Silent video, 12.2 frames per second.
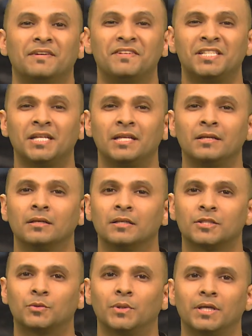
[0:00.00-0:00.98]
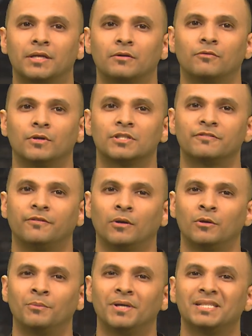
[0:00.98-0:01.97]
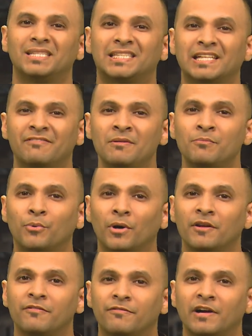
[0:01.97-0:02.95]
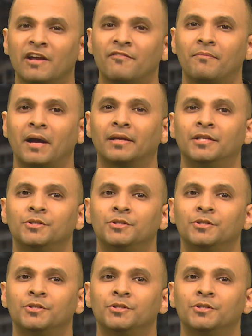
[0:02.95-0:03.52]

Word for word: The devastating earthquake was followed by a 7.5